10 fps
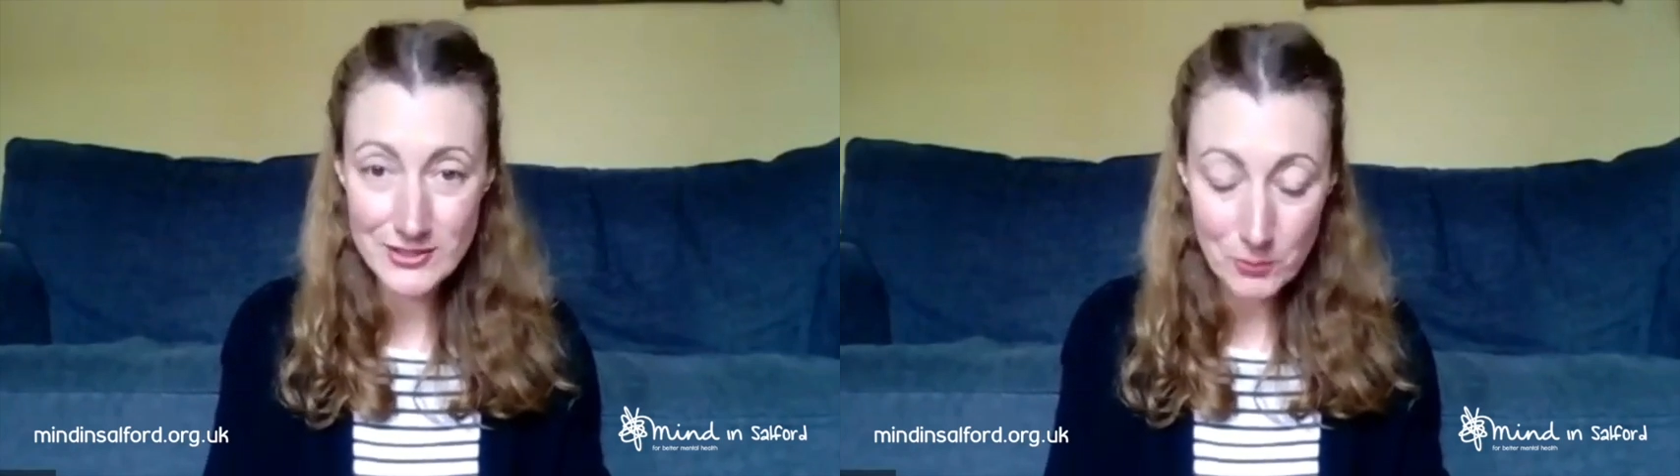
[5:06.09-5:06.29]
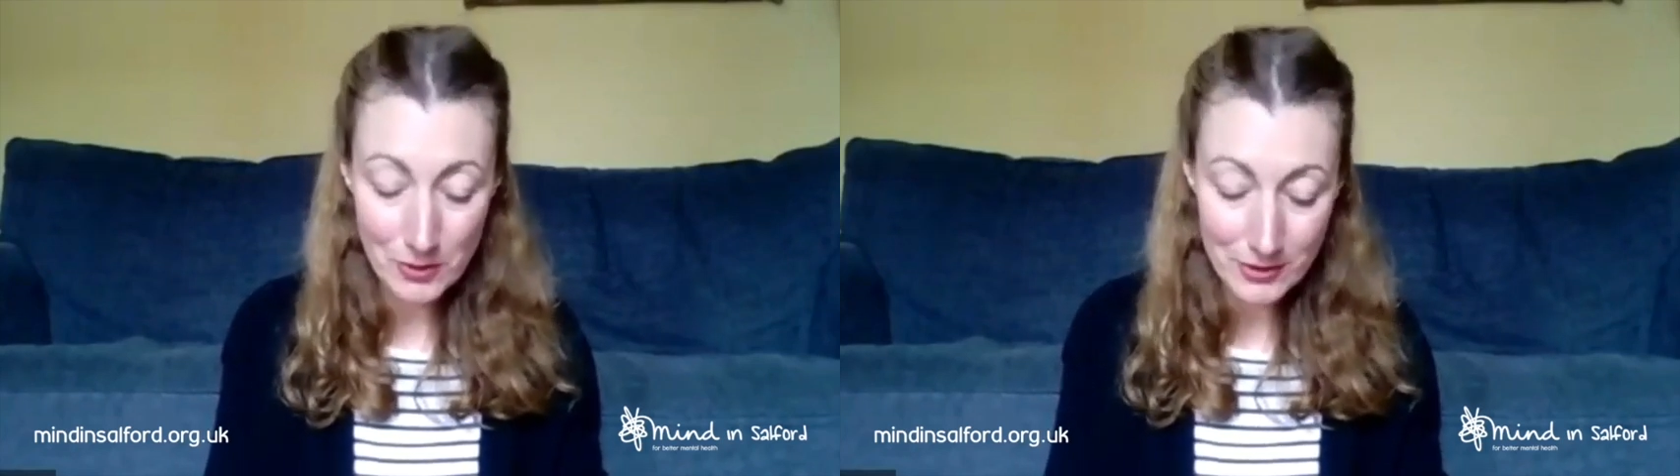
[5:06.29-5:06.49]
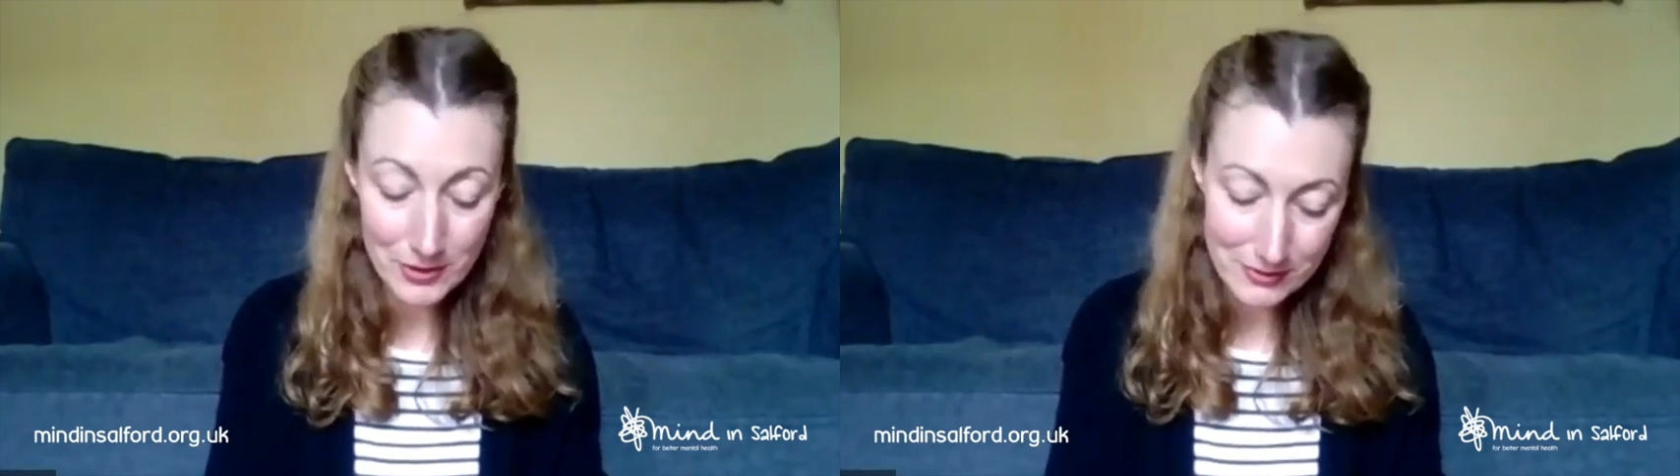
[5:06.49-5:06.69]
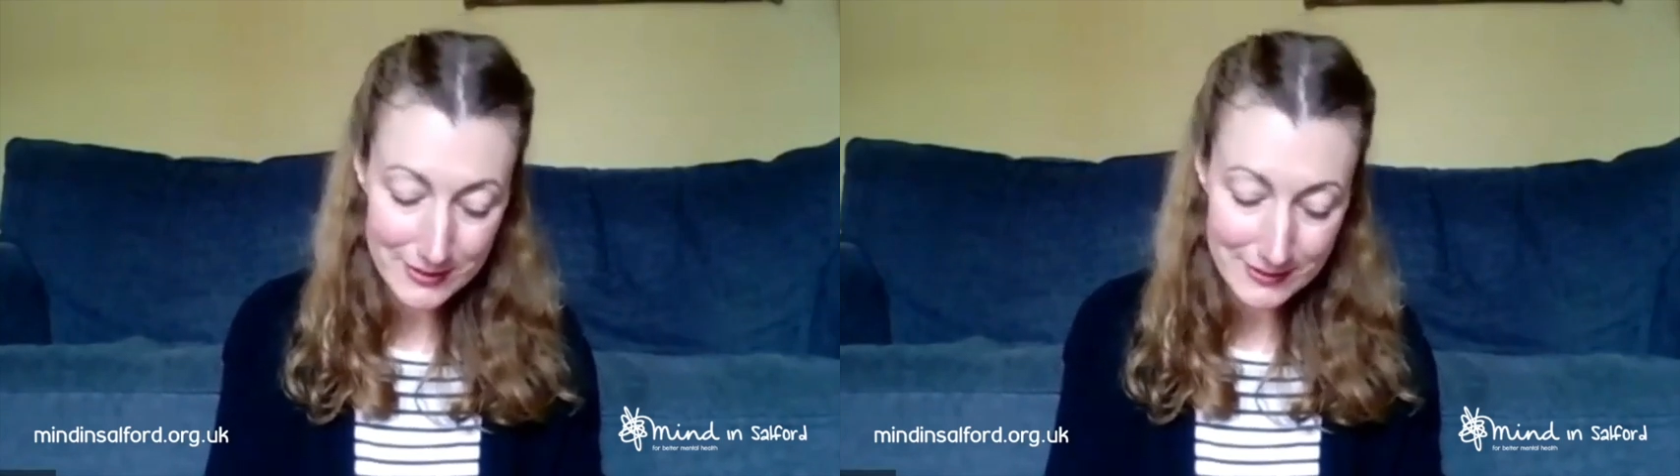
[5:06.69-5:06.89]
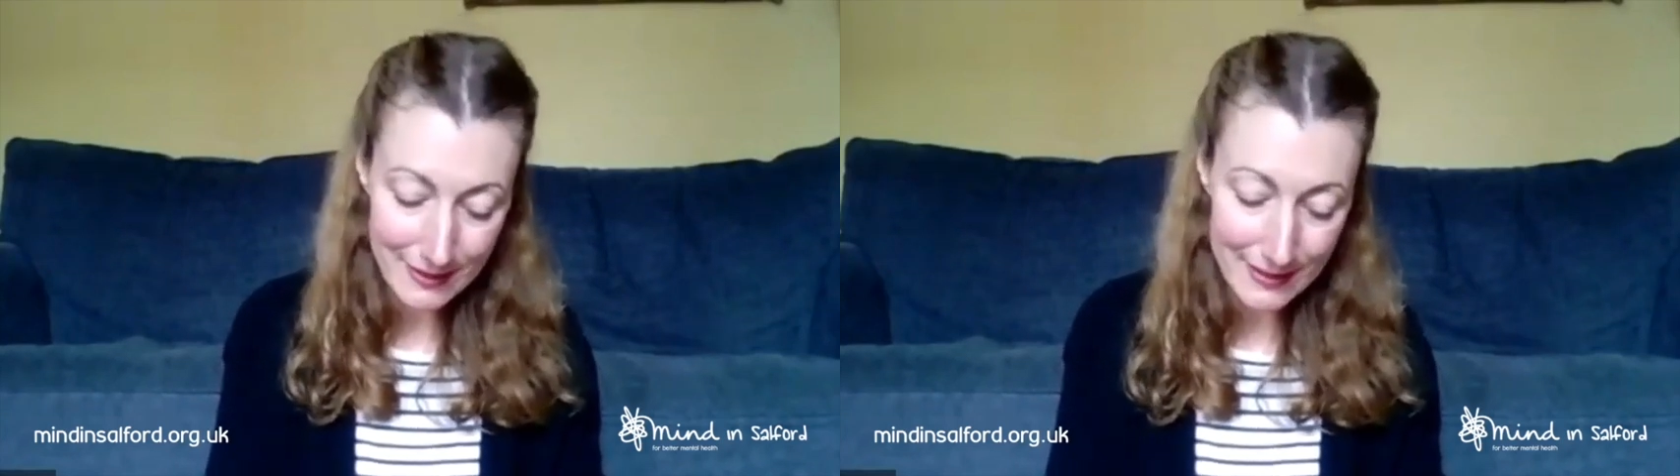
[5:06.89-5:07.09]
what the colours
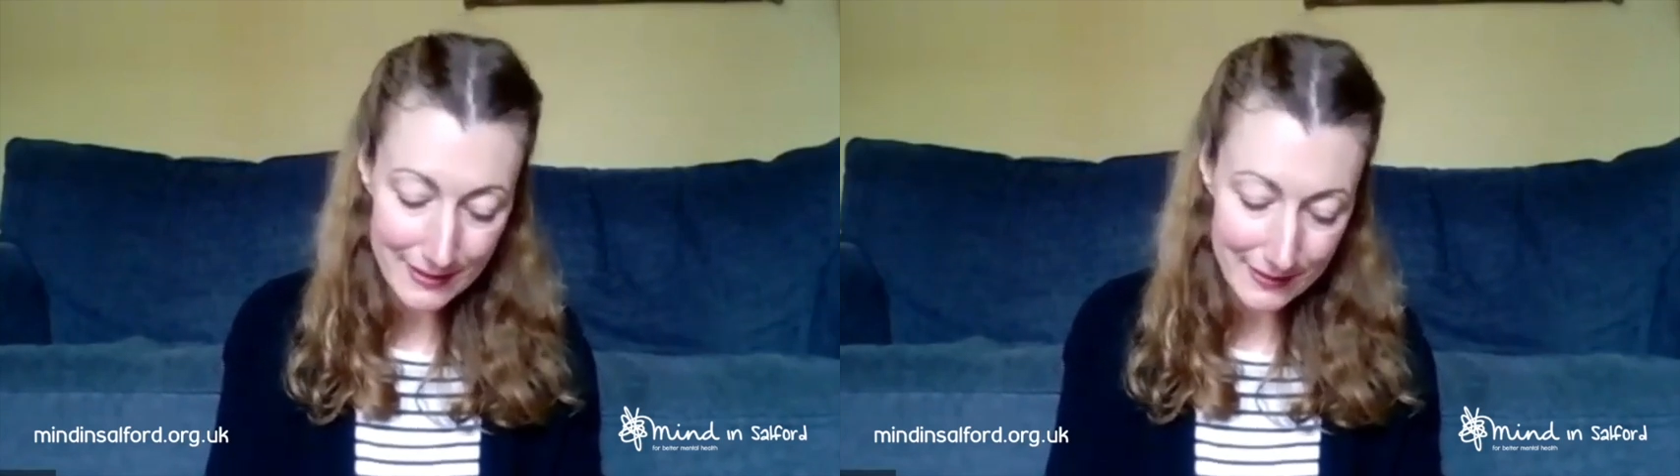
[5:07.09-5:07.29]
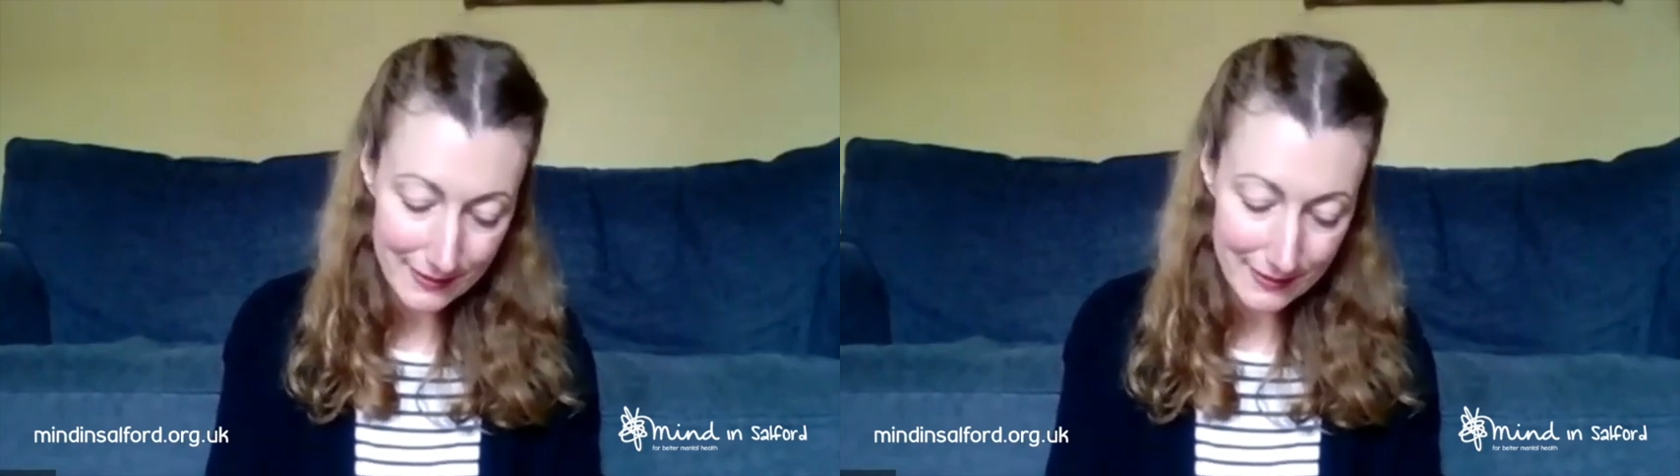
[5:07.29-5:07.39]
like.